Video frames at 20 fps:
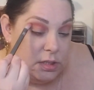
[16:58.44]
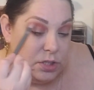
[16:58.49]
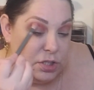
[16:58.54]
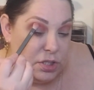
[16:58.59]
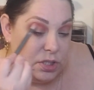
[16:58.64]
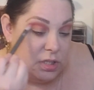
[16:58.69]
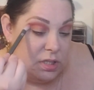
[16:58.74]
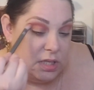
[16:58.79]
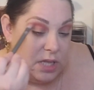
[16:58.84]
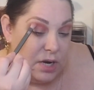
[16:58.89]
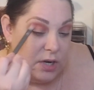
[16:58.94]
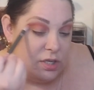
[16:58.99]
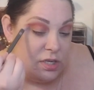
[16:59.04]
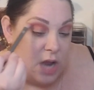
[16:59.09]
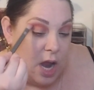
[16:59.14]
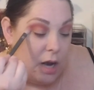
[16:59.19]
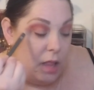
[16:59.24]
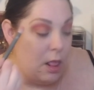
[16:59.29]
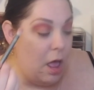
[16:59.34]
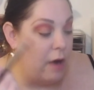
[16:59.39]
just there's
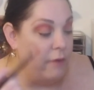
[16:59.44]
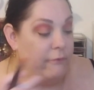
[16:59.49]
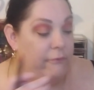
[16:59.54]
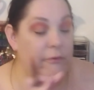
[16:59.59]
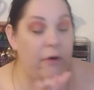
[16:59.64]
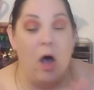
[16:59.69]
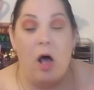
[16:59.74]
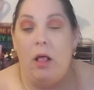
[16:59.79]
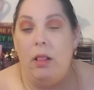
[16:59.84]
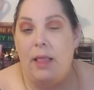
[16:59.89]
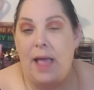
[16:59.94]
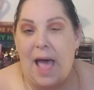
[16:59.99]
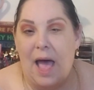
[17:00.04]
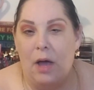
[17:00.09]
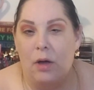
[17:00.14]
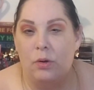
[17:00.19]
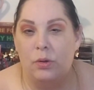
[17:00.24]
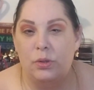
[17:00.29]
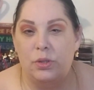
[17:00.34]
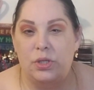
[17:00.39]
not a lot of
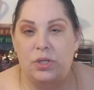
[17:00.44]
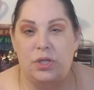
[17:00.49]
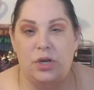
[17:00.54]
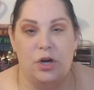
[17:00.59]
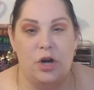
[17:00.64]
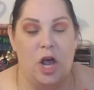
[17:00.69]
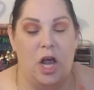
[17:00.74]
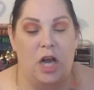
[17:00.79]
fallout. They're